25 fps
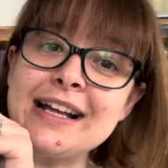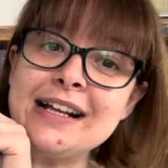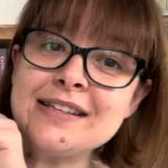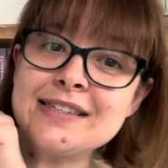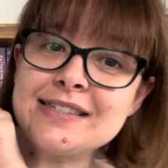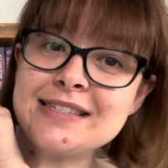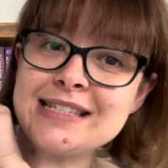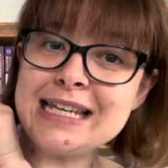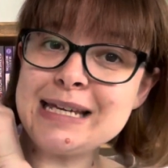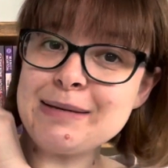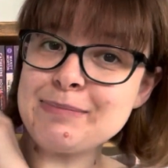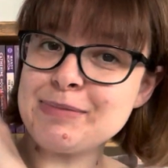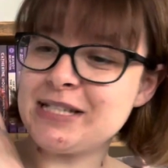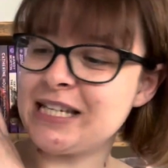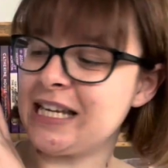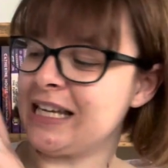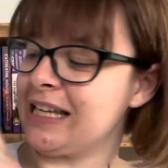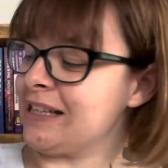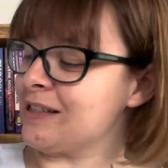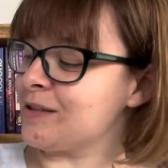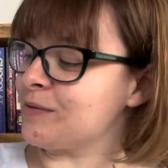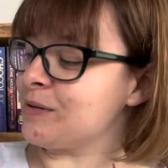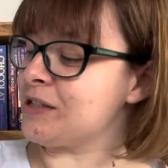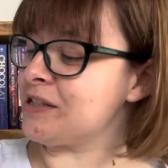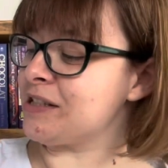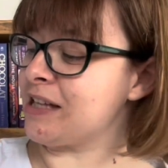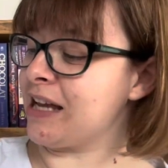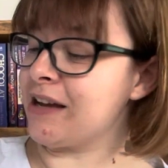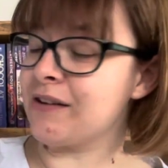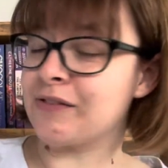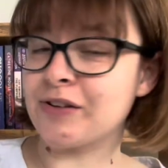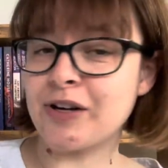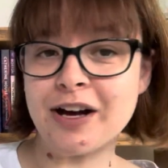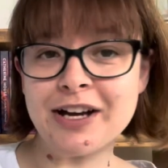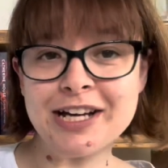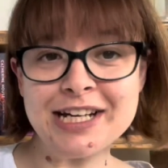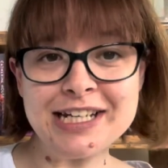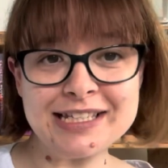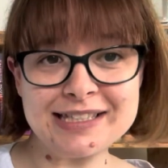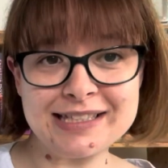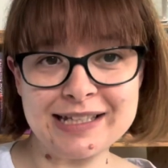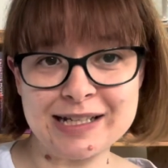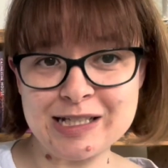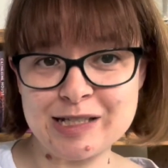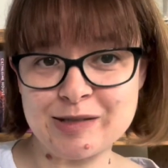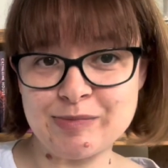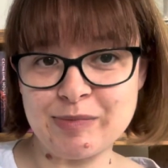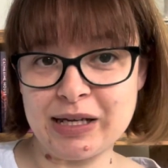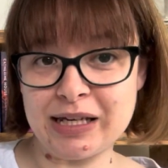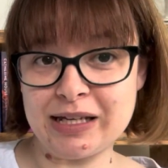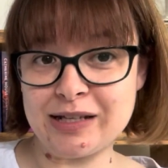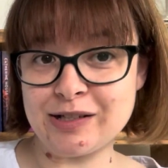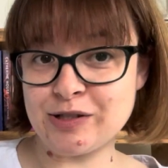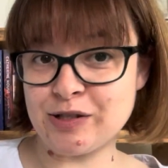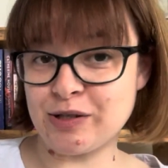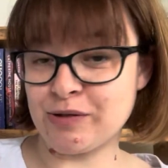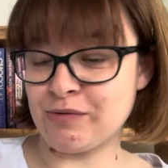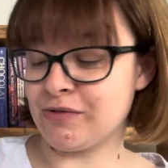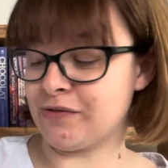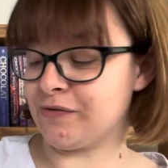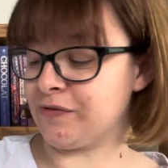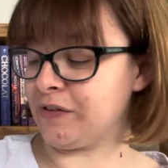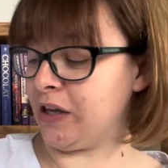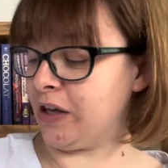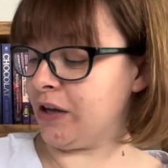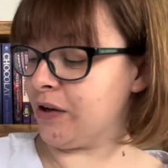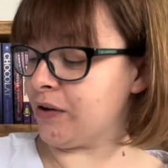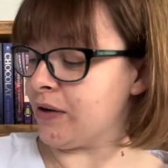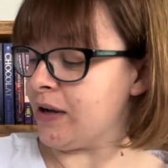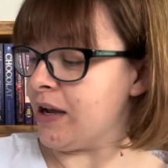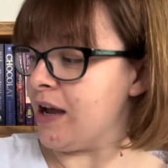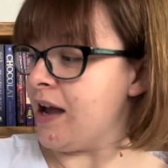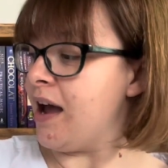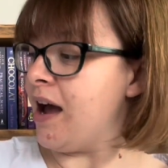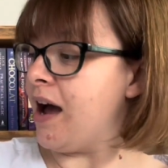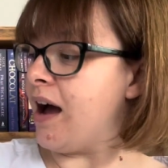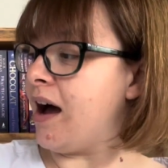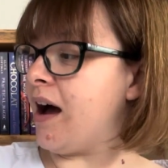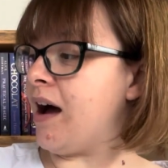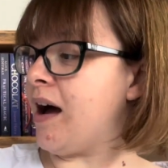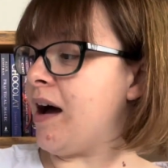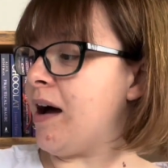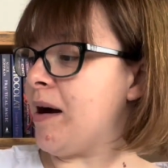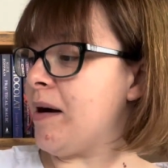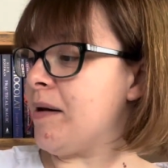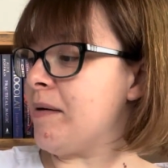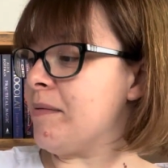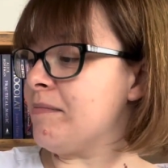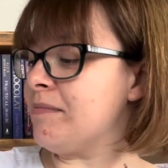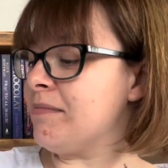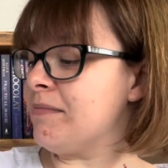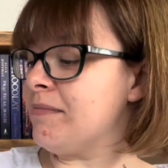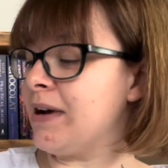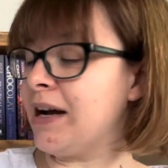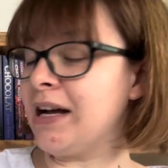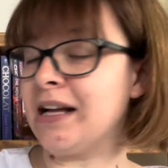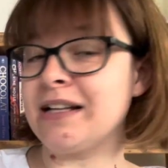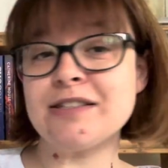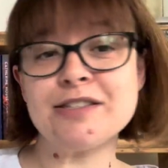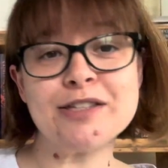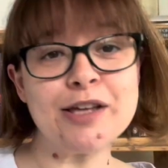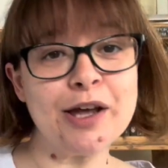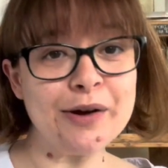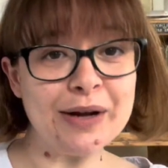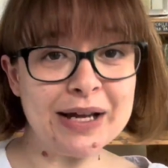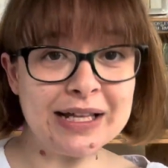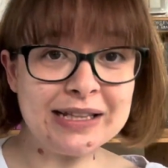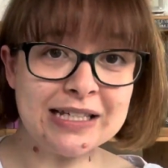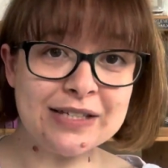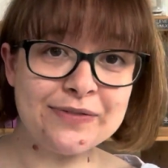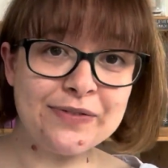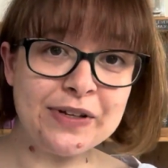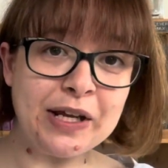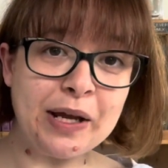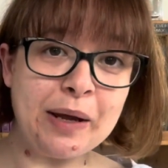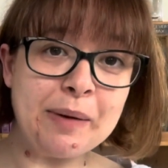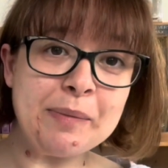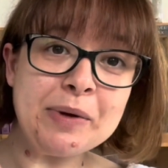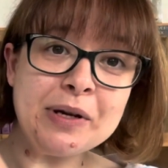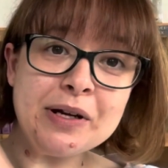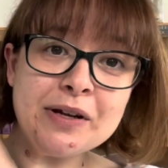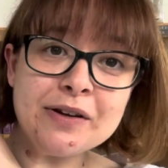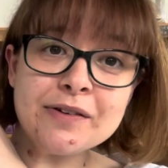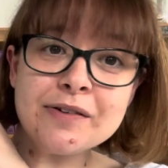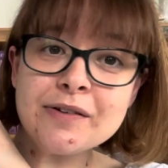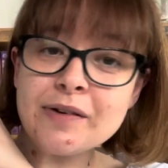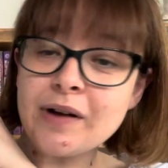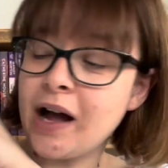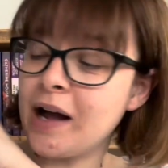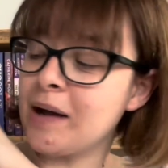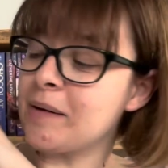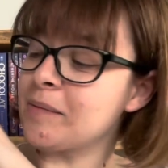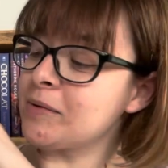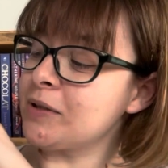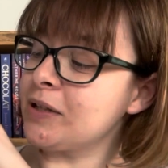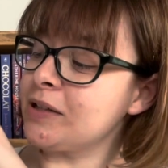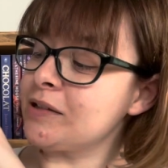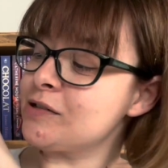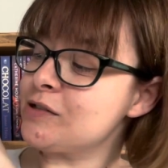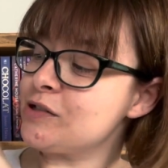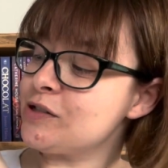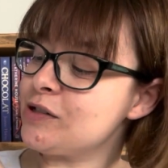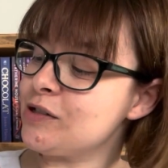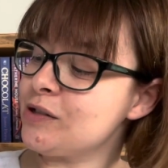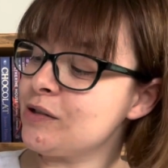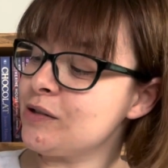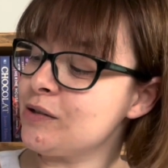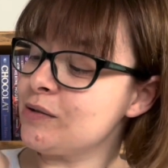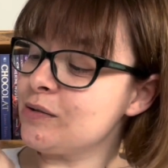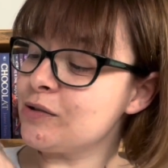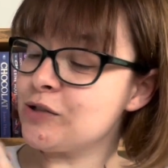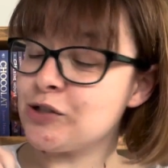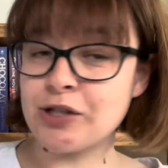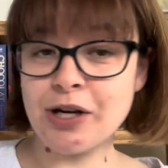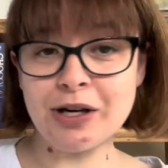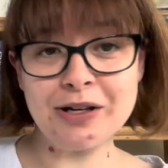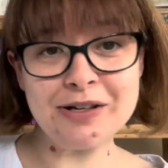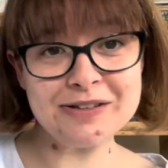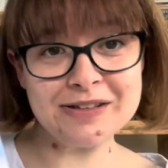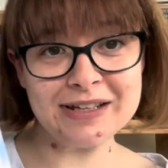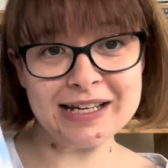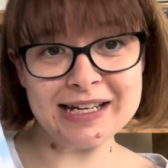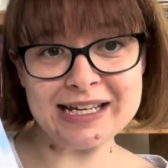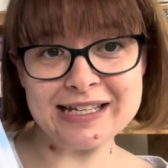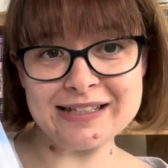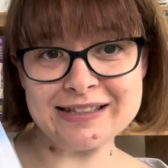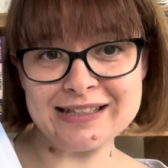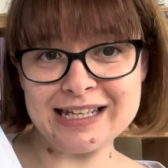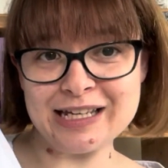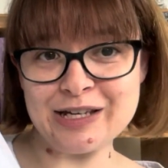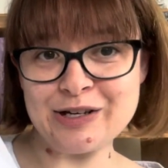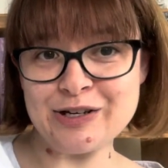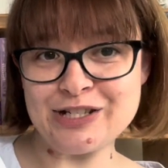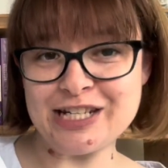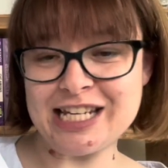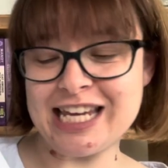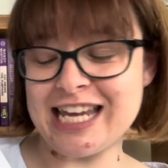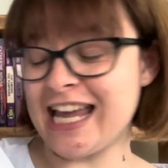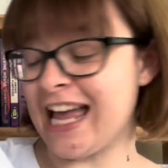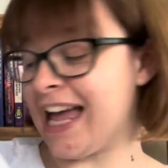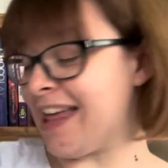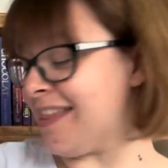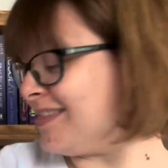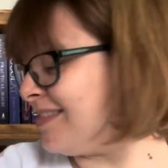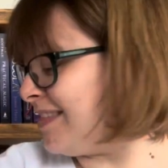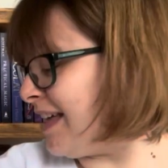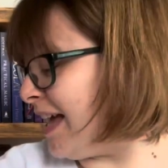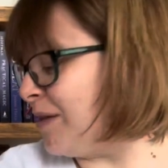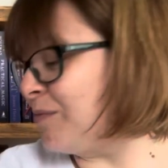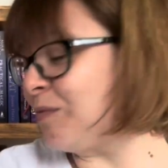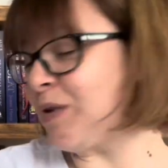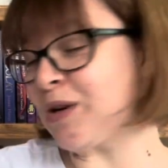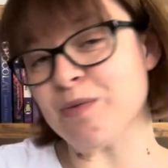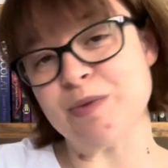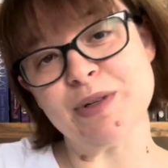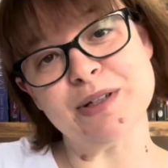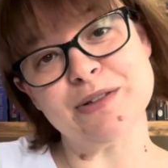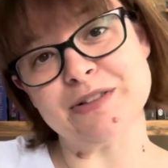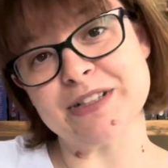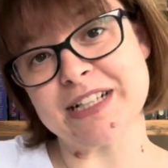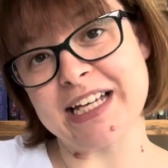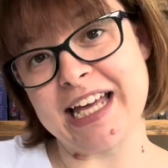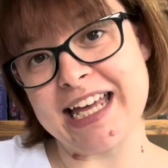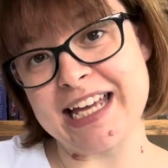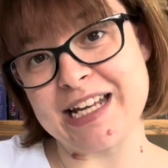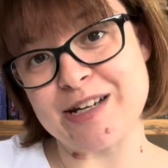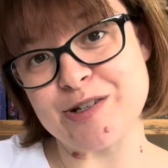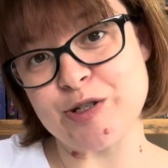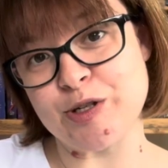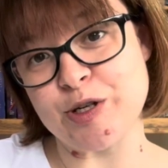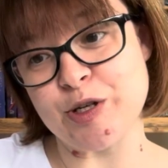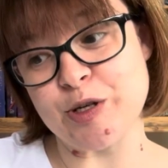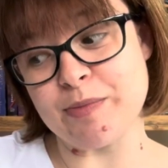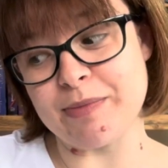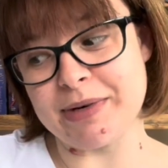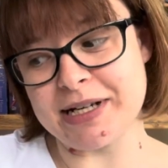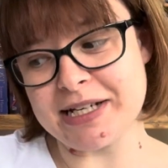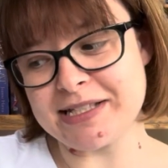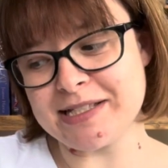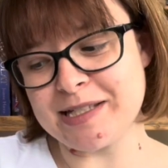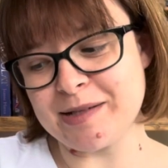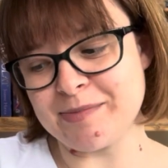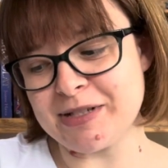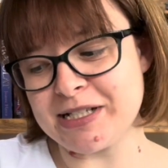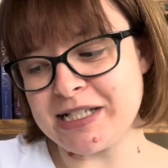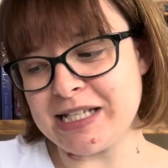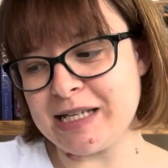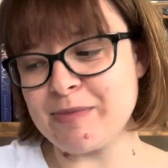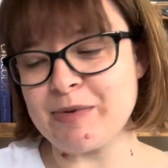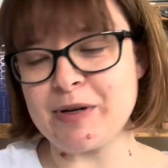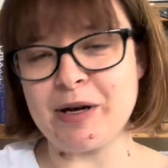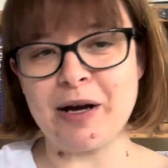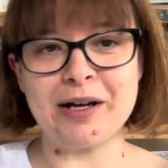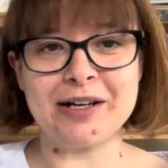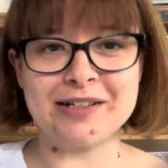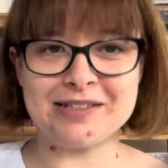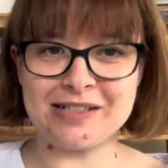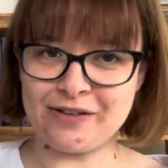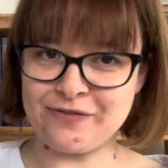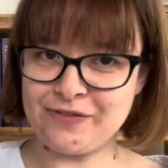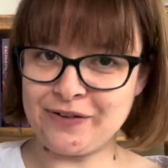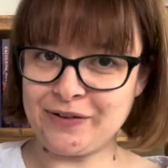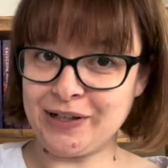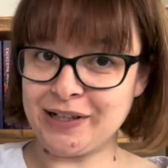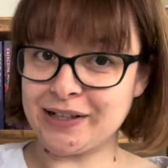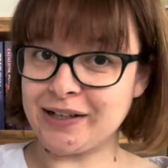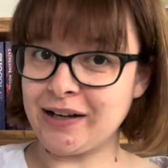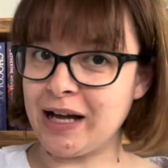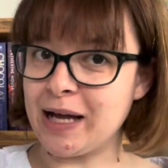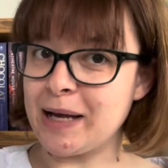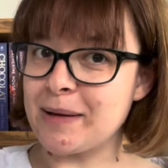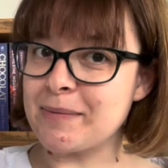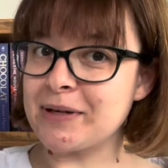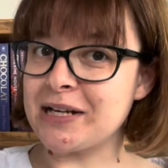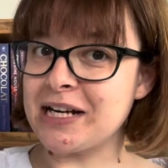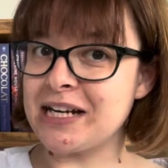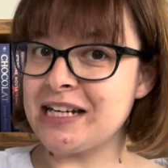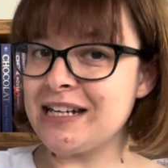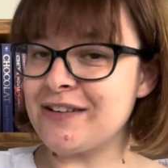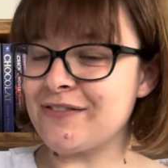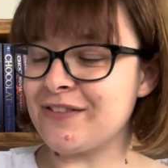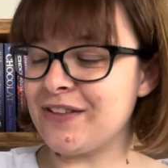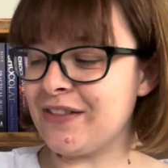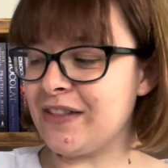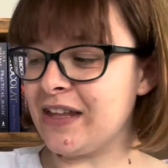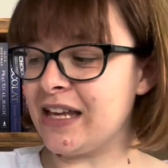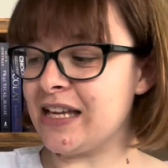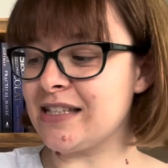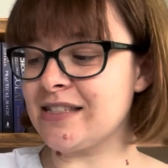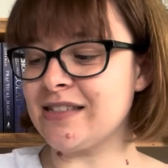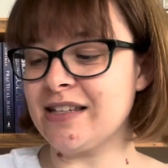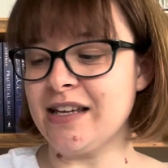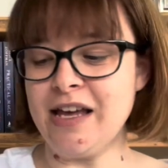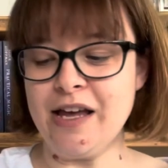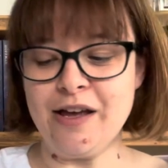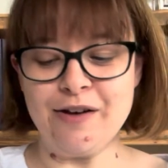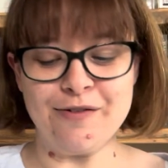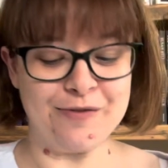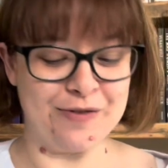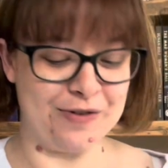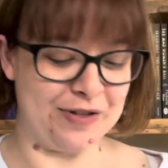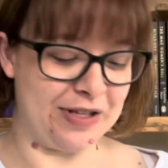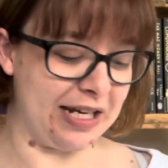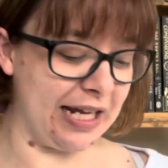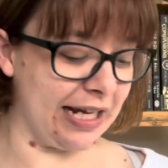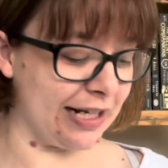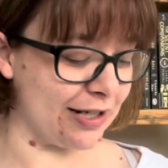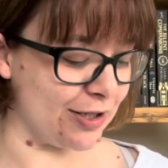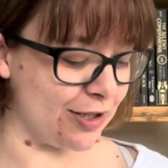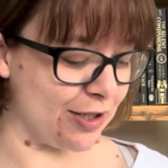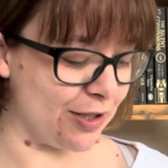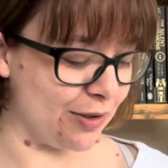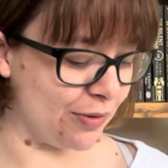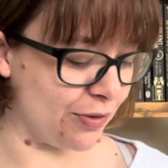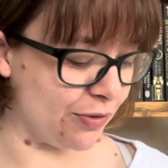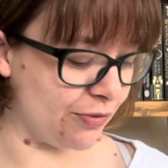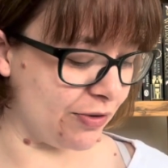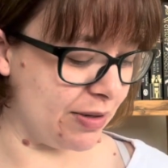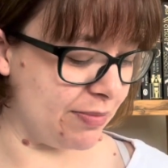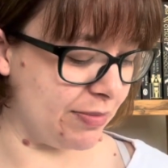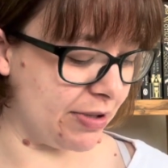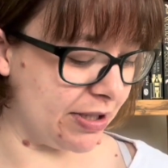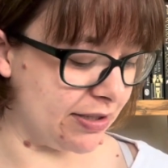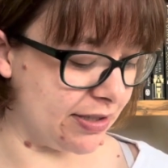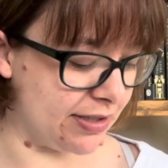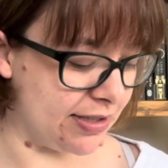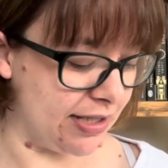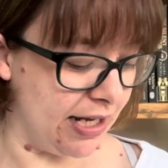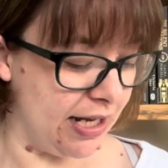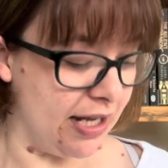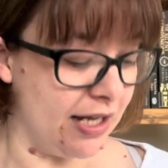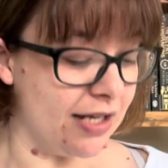sleep teas, which they have kindly sent to me to review, and so in this video I'm going to show you the Oodie, and then we will get into my summer TBR, because I feel like I'm going to live in this for the next 2 or 3 months.